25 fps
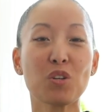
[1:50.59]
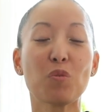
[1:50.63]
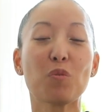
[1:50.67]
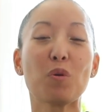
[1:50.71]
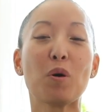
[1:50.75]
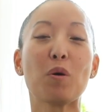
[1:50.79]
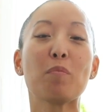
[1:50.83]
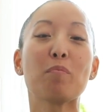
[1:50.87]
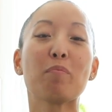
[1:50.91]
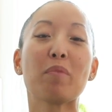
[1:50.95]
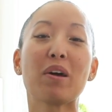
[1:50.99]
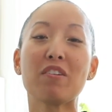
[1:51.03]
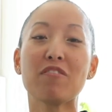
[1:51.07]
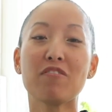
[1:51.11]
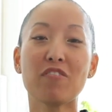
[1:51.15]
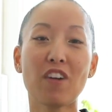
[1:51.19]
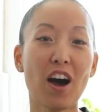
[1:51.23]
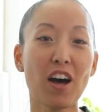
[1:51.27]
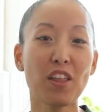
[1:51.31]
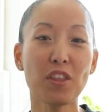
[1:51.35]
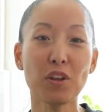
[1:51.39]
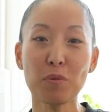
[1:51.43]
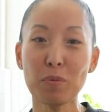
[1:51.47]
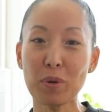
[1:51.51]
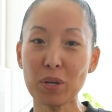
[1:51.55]
Well, my
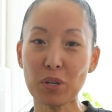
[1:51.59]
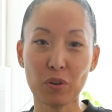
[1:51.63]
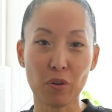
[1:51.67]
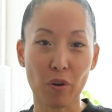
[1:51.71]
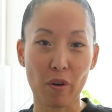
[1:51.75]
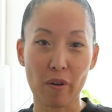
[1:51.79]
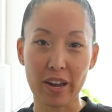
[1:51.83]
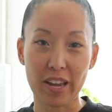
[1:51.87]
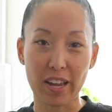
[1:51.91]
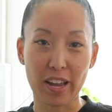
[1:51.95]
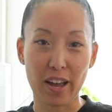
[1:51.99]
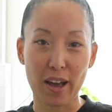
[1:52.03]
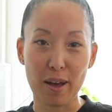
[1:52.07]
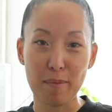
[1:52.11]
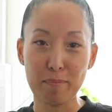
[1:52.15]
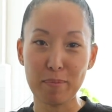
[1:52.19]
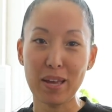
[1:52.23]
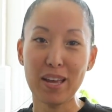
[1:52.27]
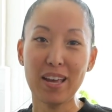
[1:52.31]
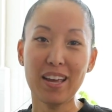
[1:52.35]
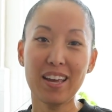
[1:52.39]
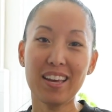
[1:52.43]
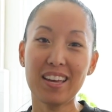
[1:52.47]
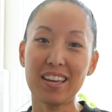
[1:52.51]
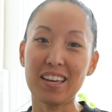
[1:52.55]
father, when growing up,
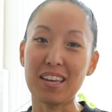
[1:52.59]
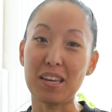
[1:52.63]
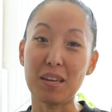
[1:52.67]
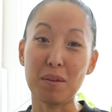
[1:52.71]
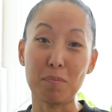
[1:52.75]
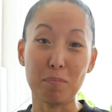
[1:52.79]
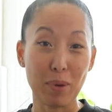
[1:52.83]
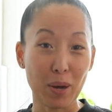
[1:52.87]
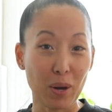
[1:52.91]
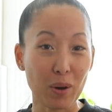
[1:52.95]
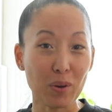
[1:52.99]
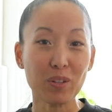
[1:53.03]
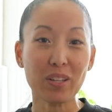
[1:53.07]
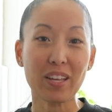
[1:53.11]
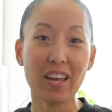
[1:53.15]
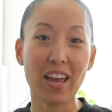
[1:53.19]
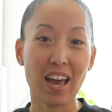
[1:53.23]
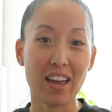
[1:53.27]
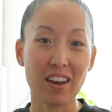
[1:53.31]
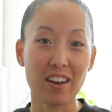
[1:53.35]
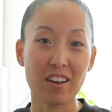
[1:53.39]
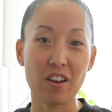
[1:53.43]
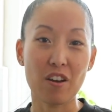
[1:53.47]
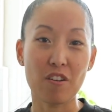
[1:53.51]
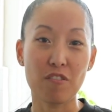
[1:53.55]
he barely
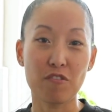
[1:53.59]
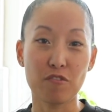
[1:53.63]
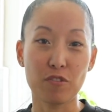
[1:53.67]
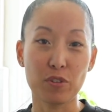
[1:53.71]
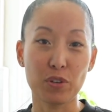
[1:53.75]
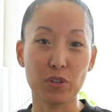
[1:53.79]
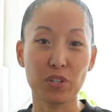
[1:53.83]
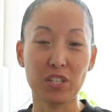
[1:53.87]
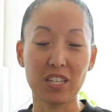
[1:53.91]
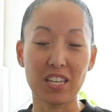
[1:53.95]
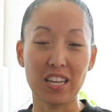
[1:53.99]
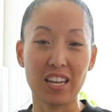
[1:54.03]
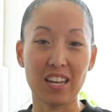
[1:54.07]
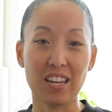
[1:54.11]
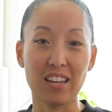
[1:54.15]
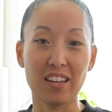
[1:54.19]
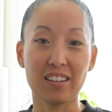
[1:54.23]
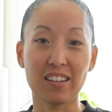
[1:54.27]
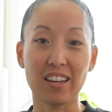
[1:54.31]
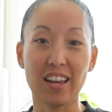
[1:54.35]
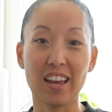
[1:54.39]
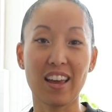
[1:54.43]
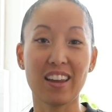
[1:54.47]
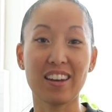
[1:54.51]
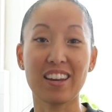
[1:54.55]
had enough food to eat,
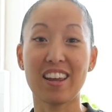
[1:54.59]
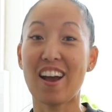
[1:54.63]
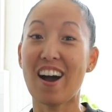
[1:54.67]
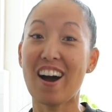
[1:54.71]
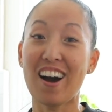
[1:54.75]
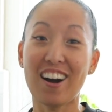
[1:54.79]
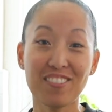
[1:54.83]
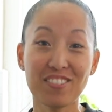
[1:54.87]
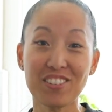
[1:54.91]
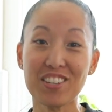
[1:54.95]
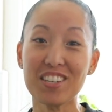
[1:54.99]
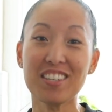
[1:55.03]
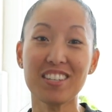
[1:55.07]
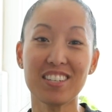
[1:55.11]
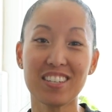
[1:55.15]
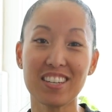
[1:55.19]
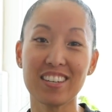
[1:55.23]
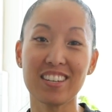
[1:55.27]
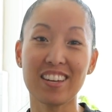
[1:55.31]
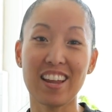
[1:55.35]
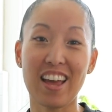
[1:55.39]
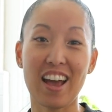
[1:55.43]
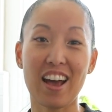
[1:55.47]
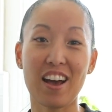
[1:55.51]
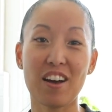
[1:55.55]
and he often
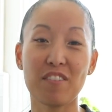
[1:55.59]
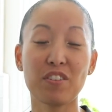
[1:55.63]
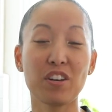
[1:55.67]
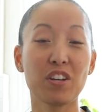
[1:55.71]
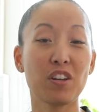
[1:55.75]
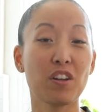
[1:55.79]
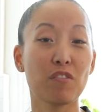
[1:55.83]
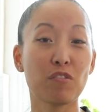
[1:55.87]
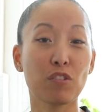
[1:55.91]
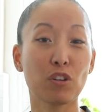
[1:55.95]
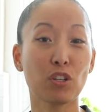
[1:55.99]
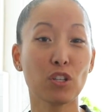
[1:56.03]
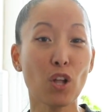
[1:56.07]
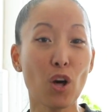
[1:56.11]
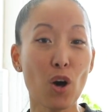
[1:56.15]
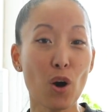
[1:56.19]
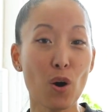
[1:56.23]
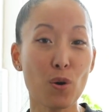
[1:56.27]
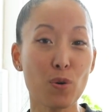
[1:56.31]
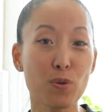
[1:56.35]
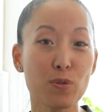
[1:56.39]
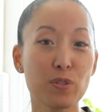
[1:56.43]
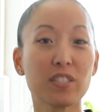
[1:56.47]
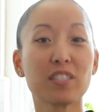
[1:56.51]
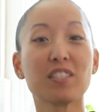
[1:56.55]
didn't have enough
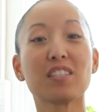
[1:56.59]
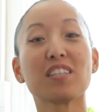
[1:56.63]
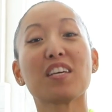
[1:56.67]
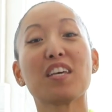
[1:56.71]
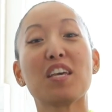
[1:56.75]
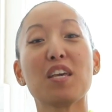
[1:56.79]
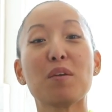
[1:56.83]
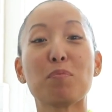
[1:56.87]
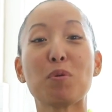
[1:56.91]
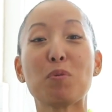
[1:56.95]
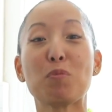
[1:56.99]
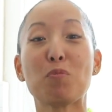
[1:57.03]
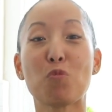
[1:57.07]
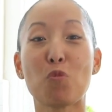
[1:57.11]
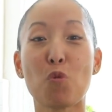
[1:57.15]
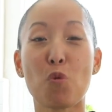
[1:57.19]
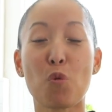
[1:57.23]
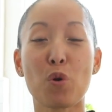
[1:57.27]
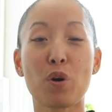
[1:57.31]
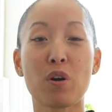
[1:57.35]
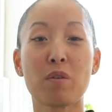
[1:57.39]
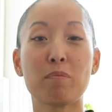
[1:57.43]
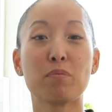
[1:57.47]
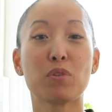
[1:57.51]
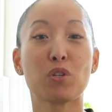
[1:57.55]
clothes to keep him
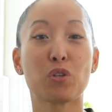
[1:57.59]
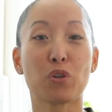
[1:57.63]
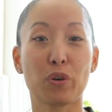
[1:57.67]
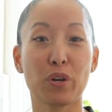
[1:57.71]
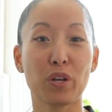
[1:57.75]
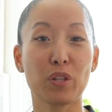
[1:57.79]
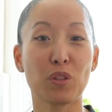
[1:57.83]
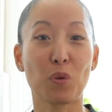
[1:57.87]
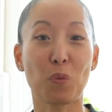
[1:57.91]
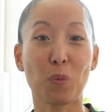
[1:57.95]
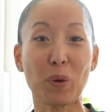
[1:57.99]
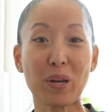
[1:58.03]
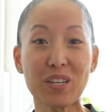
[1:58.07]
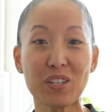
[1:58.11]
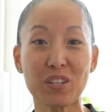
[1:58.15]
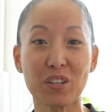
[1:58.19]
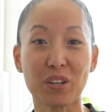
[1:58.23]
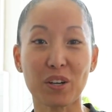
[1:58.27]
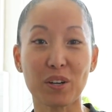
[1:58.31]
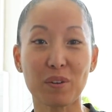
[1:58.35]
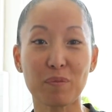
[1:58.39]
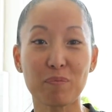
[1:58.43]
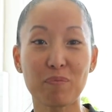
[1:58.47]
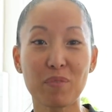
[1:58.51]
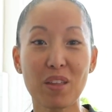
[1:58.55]
warm during the
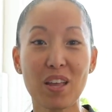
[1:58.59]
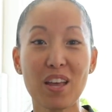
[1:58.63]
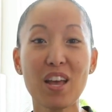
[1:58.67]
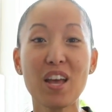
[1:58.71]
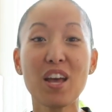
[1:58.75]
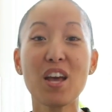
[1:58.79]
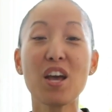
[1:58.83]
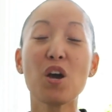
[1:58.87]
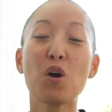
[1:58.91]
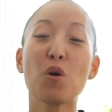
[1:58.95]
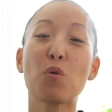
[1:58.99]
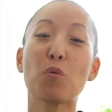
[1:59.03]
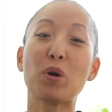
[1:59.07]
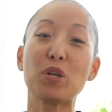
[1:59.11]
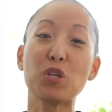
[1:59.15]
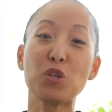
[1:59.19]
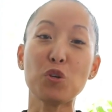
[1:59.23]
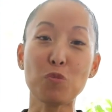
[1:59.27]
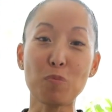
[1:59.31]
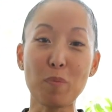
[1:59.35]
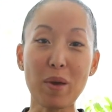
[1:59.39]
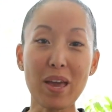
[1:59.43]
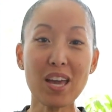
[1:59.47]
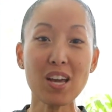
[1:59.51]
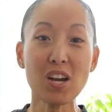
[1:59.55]
winter. When you
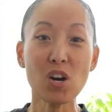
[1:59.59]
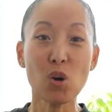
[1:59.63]
make